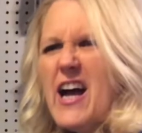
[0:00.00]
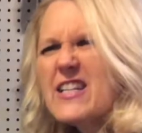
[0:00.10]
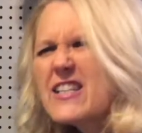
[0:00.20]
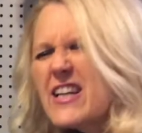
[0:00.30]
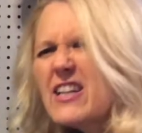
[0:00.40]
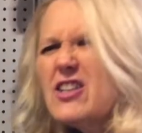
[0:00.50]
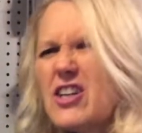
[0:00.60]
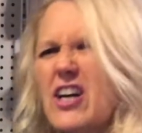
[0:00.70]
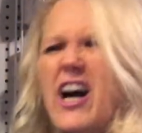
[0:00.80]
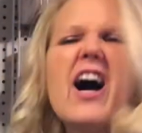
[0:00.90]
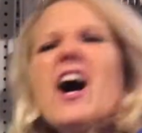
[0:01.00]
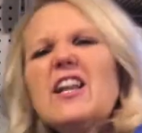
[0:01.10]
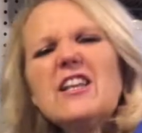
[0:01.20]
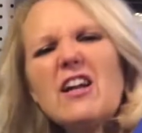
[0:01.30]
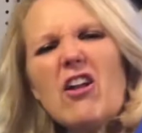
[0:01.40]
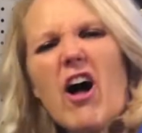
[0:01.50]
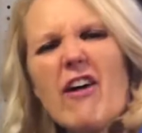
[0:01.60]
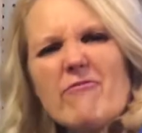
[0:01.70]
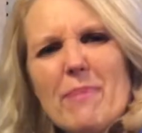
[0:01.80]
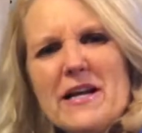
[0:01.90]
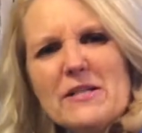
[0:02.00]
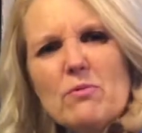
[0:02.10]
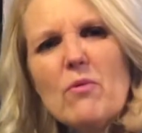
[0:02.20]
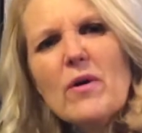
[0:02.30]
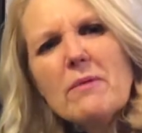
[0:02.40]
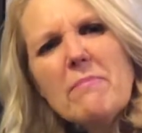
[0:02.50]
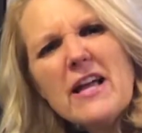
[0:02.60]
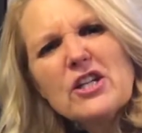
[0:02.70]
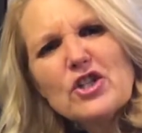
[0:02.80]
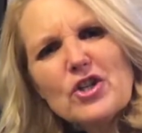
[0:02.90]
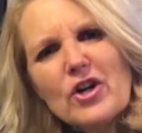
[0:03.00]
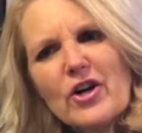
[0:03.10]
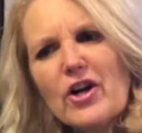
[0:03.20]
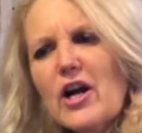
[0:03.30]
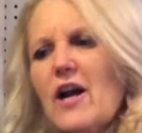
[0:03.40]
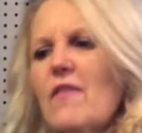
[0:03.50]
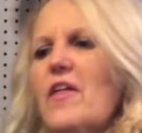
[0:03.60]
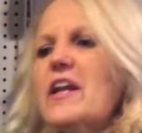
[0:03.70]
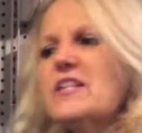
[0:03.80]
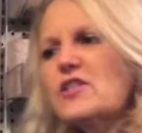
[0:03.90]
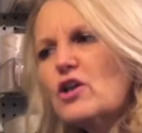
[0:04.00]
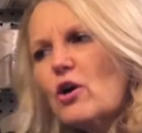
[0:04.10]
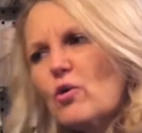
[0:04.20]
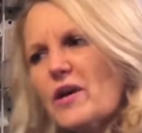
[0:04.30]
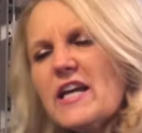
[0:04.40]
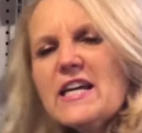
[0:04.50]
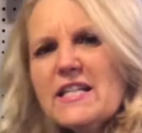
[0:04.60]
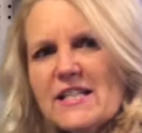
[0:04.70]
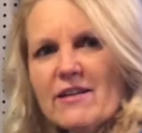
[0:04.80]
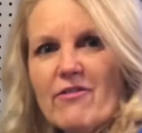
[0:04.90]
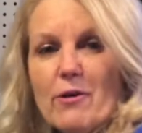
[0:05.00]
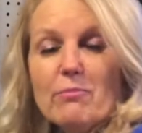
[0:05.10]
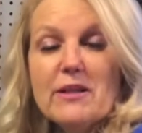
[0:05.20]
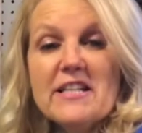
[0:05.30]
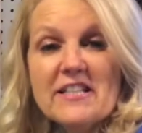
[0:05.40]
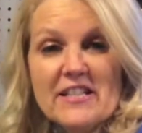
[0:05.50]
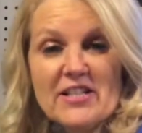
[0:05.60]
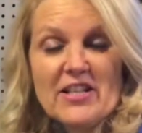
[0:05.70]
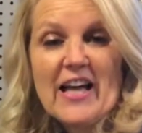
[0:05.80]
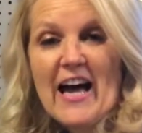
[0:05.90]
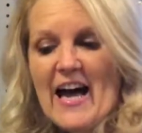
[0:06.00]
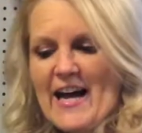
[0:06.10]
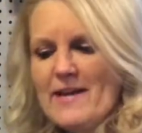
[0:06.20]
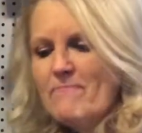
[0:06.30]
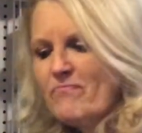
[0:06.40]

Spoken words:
It's going to look a little off base. We want to make sure that it's cohesive and pleasing to the eye.